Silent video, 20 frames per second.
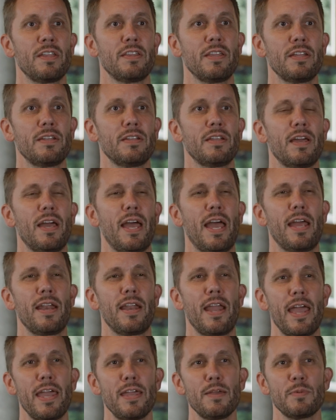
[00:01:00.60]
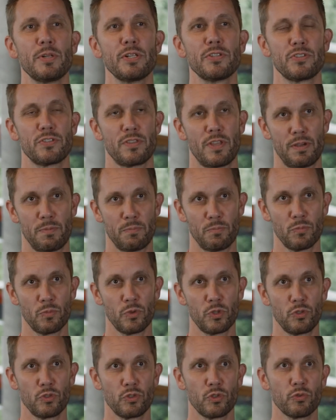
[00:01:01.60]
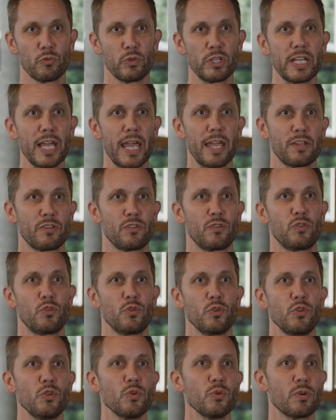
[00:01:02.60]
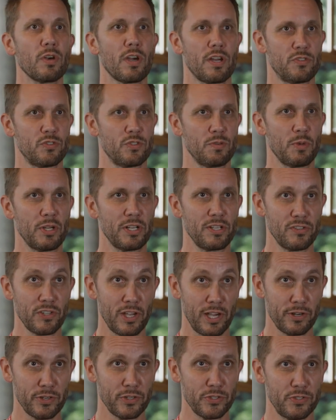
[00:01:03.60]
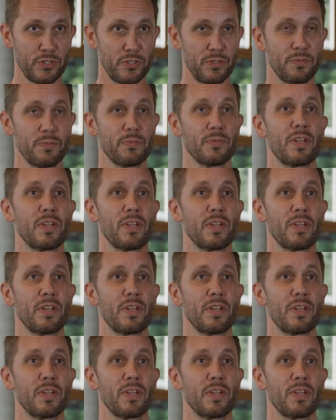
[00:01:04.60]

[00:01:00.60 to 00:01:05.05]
that enables them to react to new customer desires.